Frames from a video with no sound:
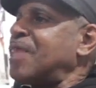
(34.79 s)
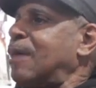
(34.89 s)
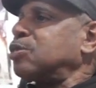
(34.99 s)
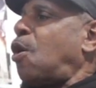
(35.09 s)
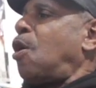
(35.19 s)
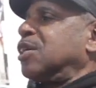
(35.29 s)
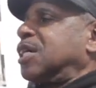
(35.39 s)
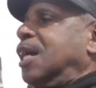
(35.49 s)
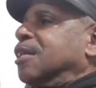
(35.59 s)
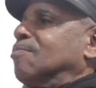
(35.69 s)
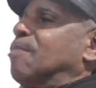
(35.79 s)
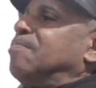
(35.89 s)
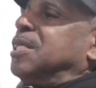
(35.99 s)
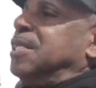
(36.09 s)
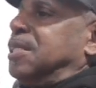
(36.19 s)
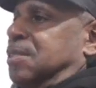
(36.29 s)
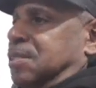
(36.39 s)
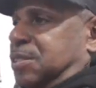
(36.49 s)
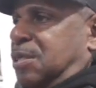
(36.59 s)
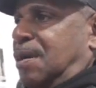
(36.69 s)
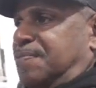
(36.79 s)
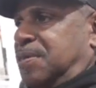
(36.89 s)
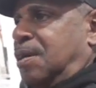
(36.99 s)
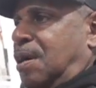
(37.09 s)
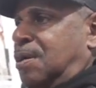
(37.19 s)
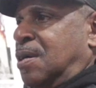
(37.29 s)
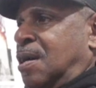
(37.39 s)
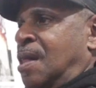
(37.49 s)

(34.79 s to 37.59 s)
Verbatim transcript: That was all the Kingdom of Benin and stuff, you know,